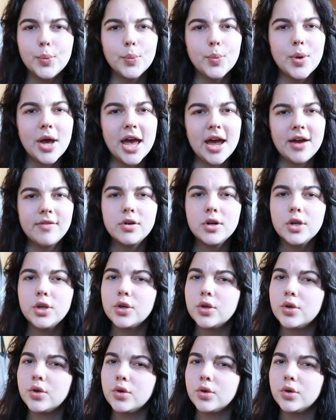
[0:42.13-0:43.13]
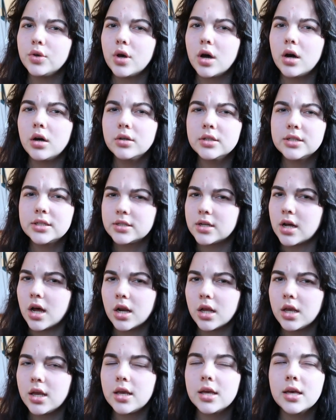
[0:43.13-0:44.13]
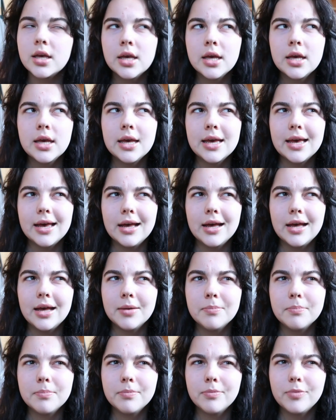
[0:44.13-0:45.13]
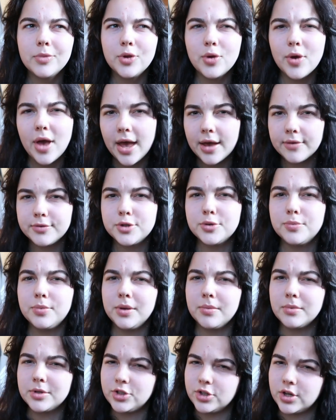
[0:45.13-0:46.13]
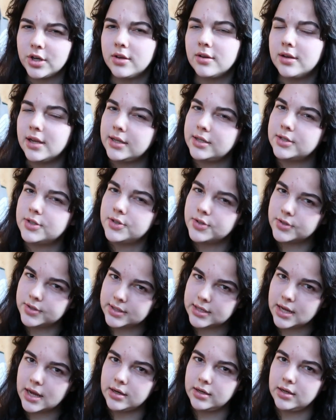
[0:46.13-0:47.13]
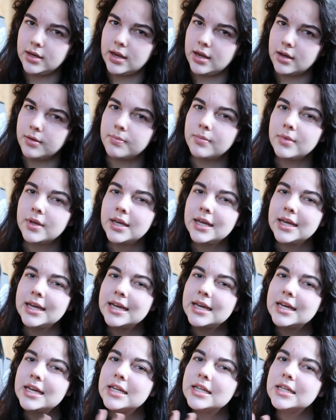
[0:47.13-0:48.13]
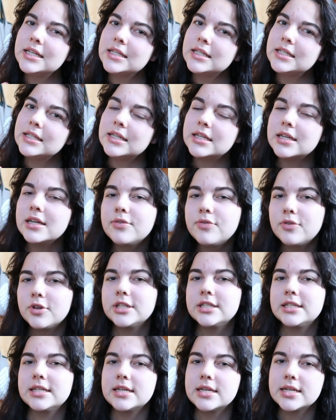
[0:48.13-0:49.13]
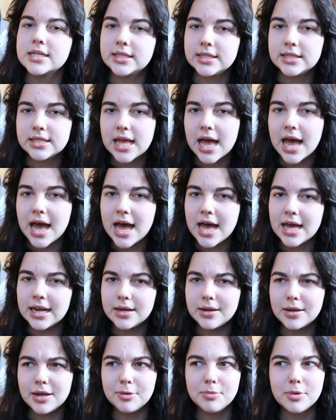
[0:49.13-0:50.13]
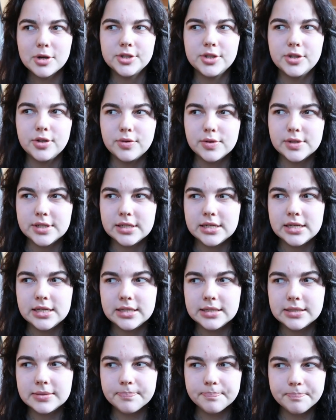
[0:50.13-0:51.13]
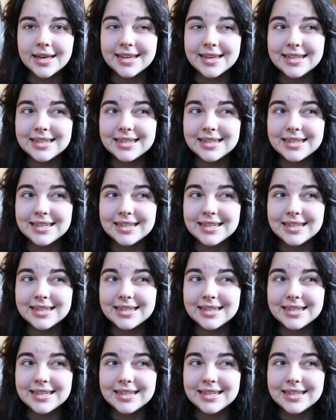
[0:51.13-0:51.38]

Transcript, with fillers: wherever you study um, you have to be matriculated to study there. The difference is that at most universities